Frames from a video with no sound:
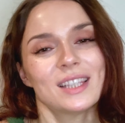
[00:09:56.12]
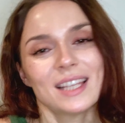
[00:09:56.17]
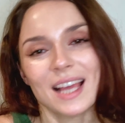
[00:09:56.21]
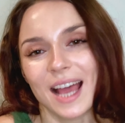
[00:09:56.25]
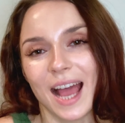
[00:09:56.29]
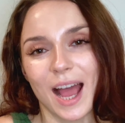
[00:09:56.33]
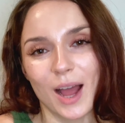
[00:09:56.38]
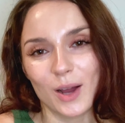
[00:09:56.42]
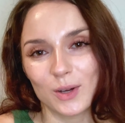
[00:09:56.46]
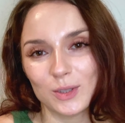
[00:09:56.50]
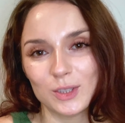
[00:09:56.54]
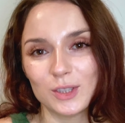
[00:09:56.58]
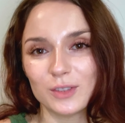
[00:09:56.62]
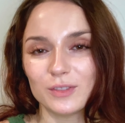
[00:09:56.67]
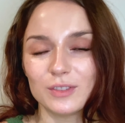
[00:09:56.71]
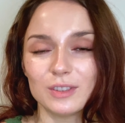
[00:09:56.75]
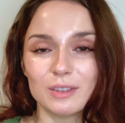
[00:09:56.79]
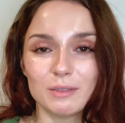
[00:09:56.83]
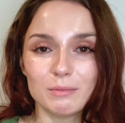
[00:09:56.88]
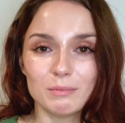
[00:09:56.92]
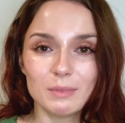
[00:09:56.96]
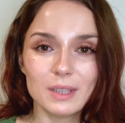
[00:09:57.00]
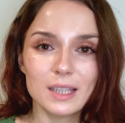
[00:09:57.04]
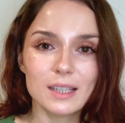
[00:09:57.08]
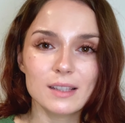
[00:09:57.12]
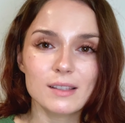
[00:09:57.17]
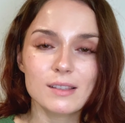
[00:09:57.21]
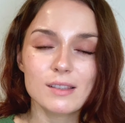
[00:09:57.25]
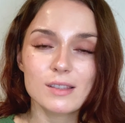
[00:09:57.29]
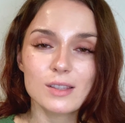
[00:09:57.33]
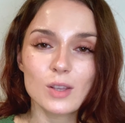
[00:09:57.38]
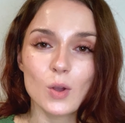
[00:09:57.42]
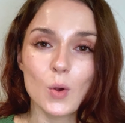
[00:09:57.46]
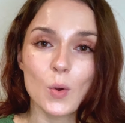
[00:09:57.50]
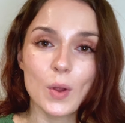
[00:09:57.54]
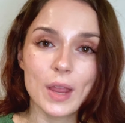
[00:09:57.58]
out of your meals
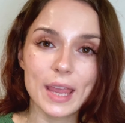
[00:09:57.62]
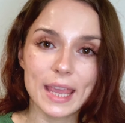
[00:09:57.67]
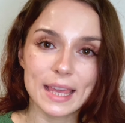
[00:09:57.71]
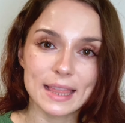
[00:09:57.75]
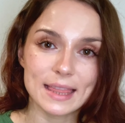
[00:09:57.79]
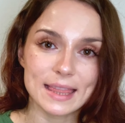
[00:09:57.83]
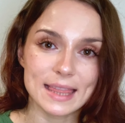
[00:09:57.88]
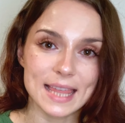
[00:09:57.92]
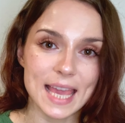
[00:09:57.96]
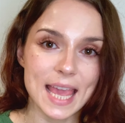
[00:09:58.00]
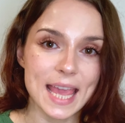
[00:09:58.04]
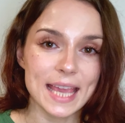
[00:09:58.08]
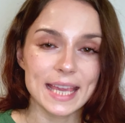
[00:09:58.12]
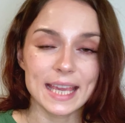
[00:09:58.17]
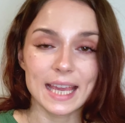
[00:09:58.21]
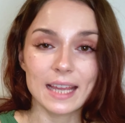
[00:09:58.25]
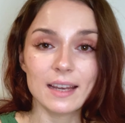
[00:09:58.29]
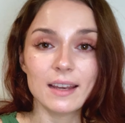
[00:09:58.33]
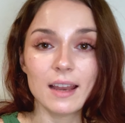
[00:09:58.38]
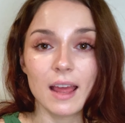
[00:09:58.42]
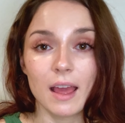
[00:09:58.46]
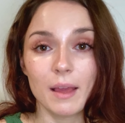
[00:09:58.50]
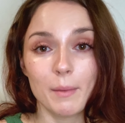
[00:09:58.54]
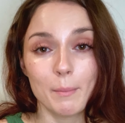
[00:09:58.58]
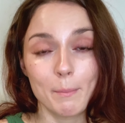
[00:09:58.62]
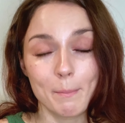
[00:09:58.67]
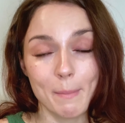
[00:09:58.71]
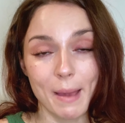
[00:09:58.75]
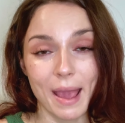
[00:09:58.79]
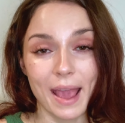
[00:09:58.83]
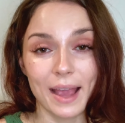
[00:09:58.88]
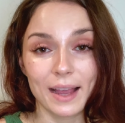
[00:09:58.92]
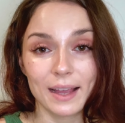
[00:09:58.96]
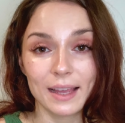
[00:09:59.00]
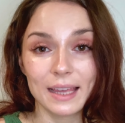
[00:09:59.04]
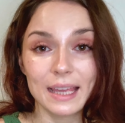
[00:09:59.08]
so they can
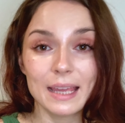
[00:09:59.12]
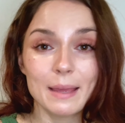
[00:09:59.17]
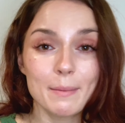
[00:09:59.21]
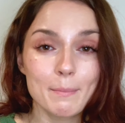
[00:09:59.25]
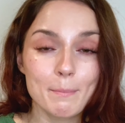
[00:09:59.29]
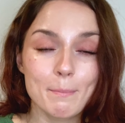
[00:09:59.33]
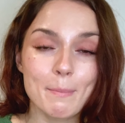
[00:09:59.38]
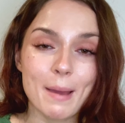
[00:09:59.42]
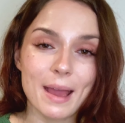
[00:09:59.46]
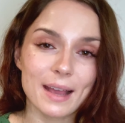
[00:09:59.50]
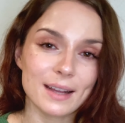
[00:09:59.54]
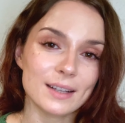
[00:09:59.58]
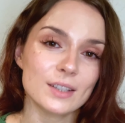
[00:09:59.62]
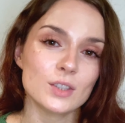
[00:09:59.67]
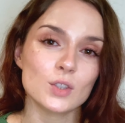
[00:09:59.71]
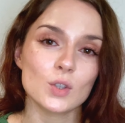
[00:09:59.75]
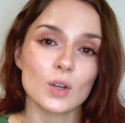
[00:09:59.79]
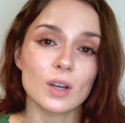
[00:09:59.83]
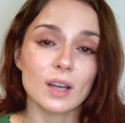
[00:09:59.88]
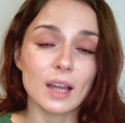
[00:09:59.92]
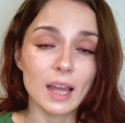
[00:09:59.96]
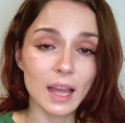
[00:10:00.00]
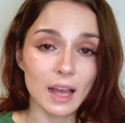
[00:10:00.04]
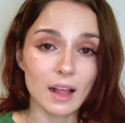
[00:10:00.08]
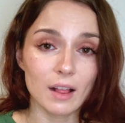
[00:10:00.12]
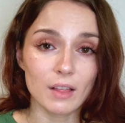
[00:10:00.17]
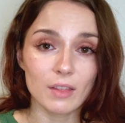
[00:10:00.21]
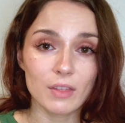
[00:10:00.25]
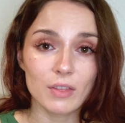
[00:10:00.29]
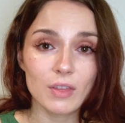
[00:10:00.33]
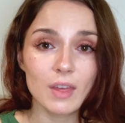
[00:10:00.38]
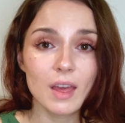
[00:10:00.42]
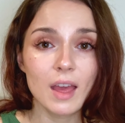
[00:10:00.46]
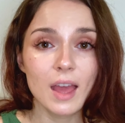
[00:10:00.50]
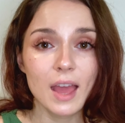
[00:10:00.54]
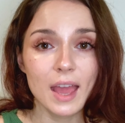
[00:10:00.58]
impact your health
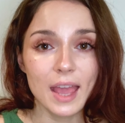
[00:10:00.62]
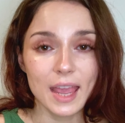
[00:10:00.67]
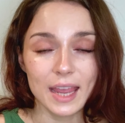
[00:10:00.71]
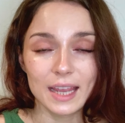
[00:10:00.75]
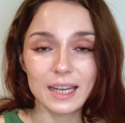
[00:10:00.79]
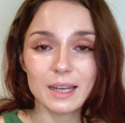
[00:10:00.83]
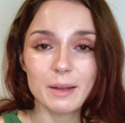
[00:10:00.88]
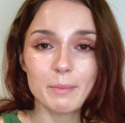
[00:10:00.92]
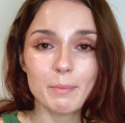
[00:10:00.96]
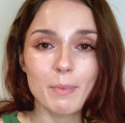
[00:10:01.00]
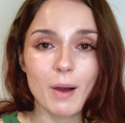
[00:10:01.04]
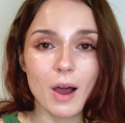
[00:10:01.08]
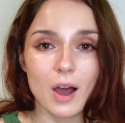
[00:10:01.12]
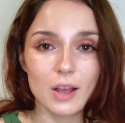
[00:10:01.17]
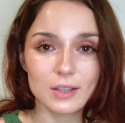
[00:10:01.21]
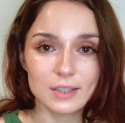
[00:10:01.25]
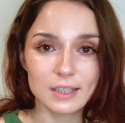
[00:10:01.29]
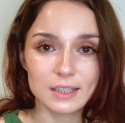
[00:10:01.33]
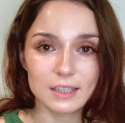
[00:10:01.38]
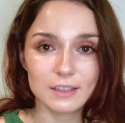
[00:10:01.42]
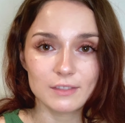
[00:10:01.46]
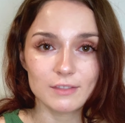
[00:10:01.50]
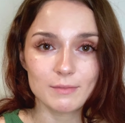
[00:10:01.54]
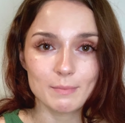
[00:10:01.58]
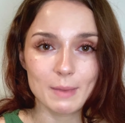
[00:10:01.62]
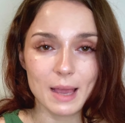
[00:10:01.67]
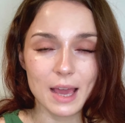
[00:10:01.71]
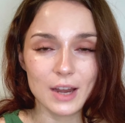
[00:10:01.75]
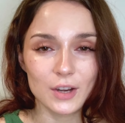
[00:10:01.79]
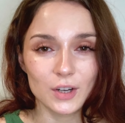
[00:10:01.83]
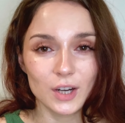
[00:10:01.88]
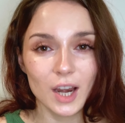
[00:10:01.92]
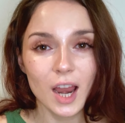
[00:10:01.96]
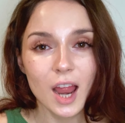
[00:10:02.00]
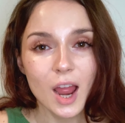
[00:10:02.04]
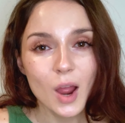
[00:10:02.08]
in a positive
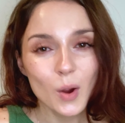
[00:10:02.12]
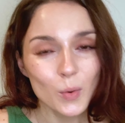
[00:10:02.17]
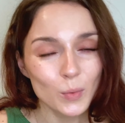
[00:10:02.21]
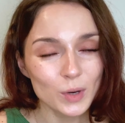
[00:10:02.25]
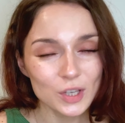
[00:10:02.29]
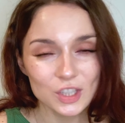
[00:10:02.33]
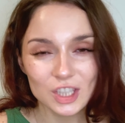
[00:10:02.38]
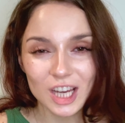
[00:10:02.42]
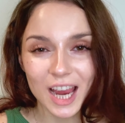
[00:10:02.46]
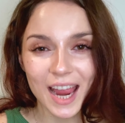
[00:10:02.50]
manner, which I